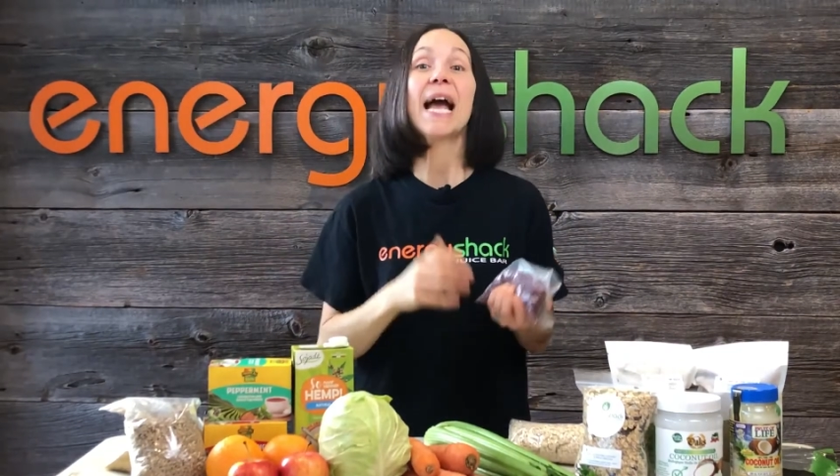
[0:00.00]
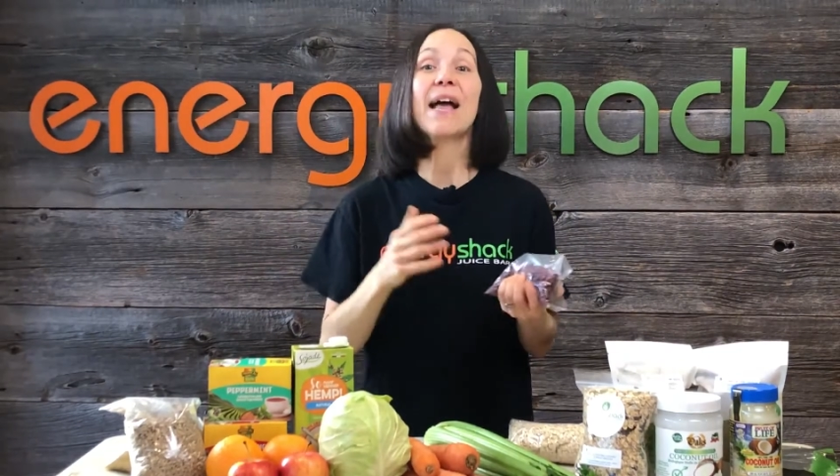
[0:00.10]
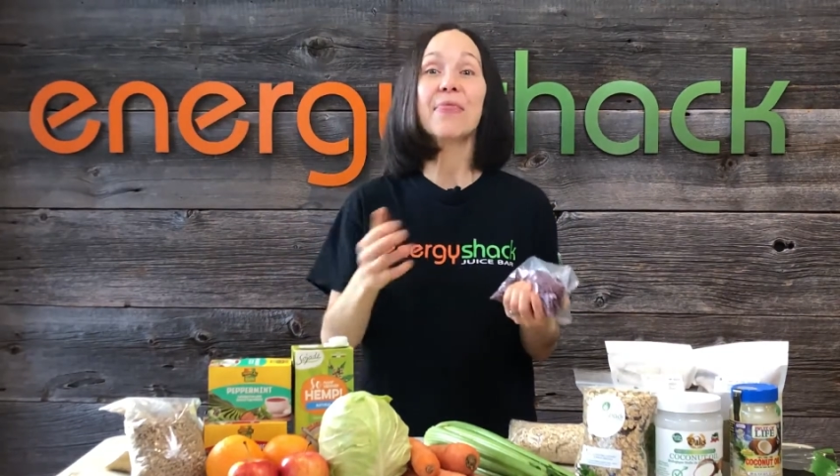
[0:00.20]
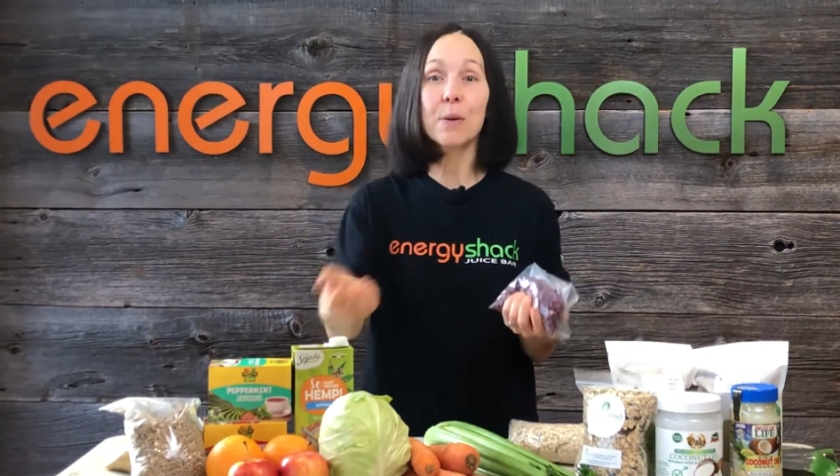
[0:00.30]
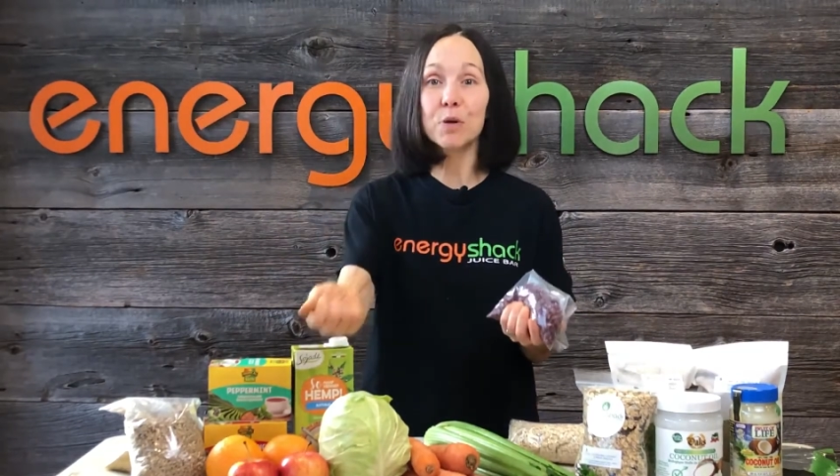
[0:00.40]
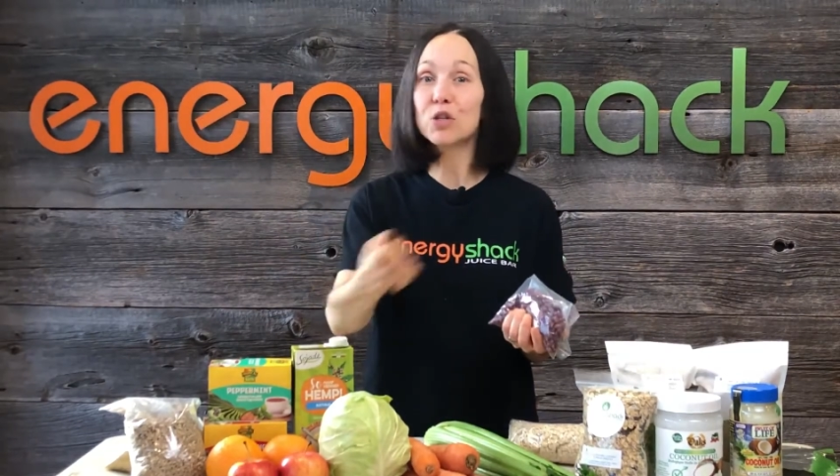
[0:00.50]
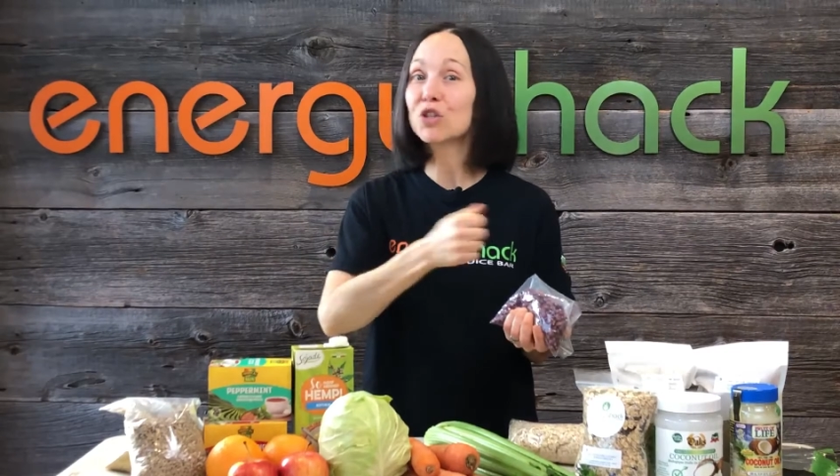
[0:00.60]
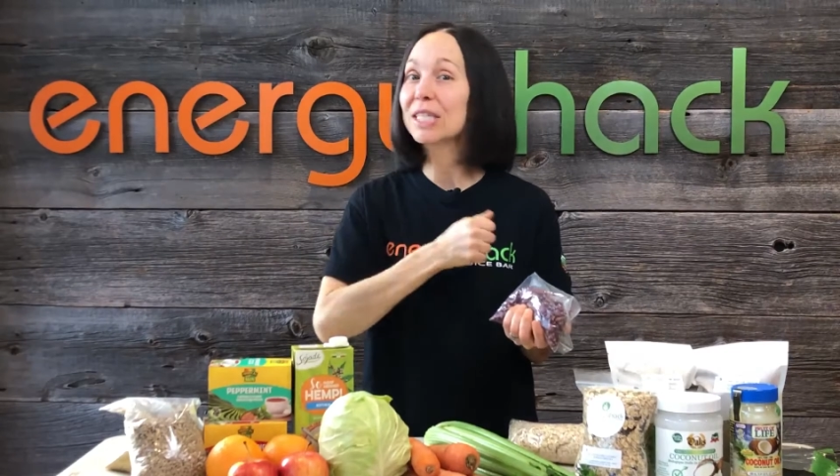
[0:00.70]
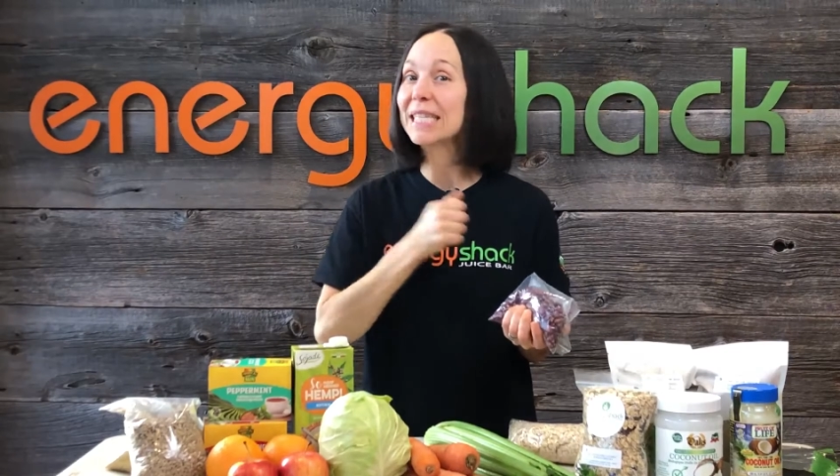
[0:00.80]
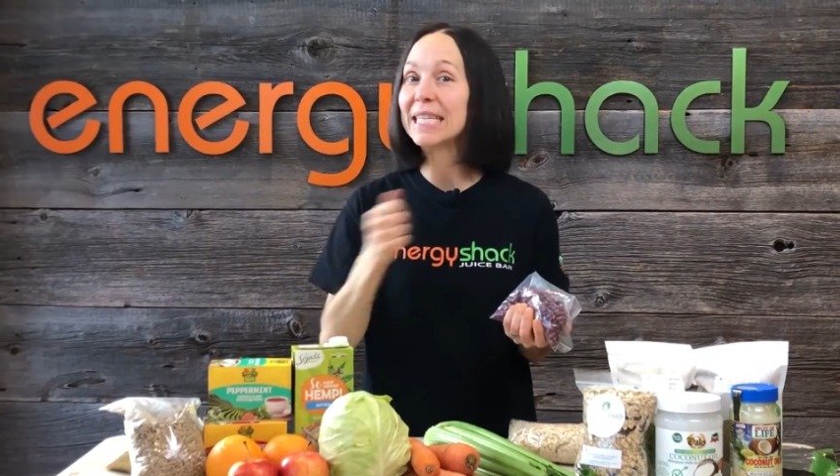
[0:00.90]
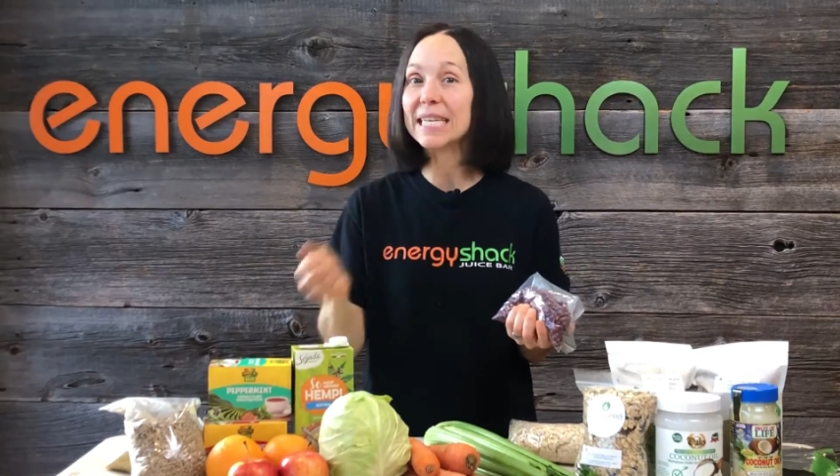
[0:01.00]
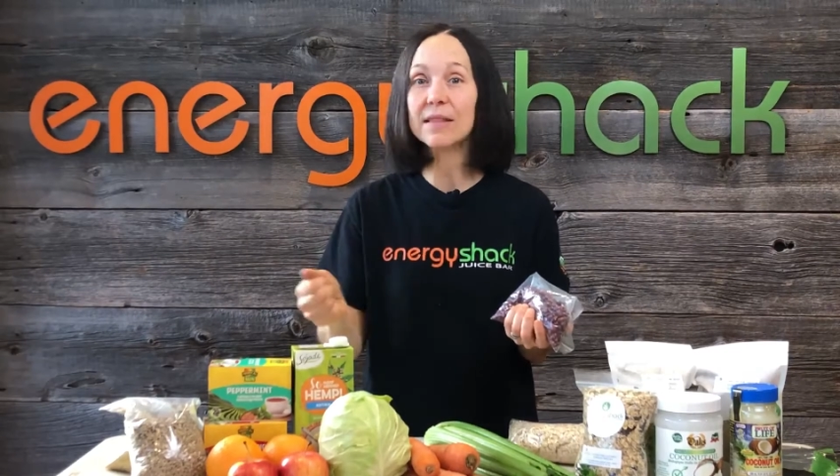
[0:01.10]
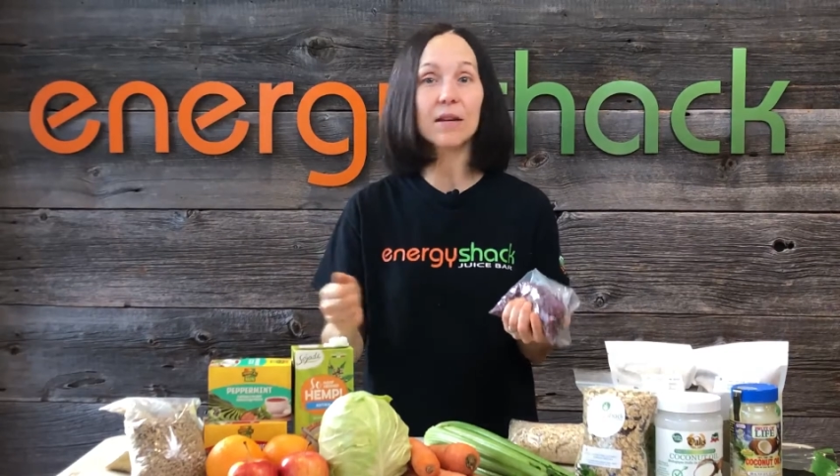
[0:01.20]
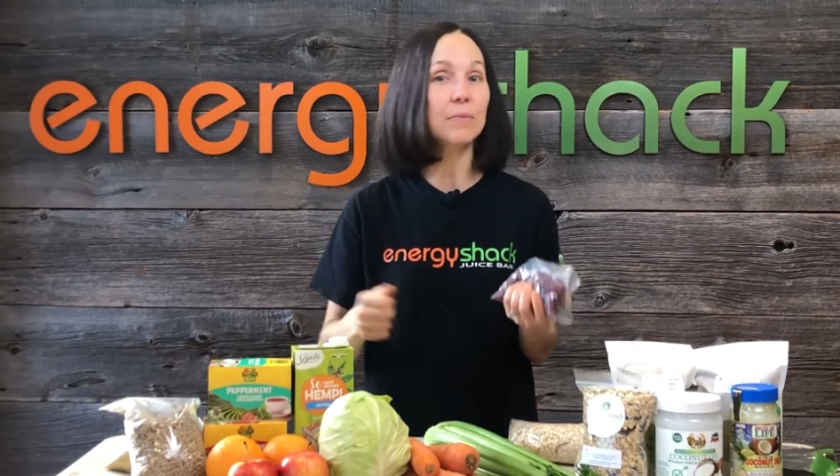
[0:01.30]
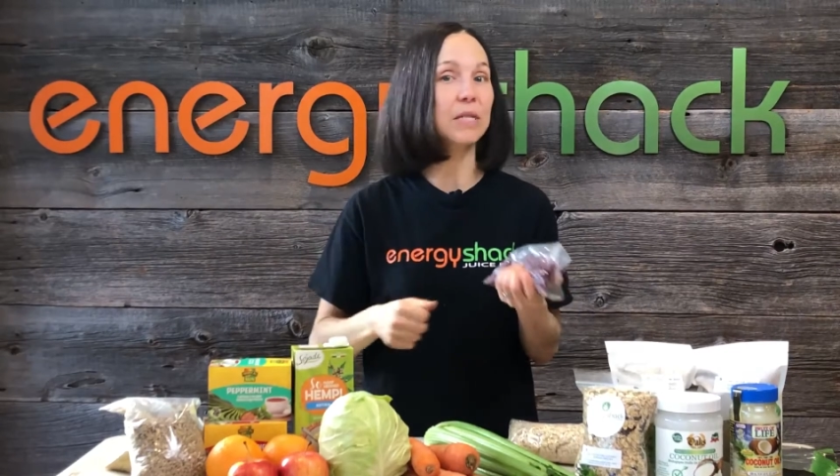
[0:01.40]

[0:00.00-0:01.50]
And then when you just need them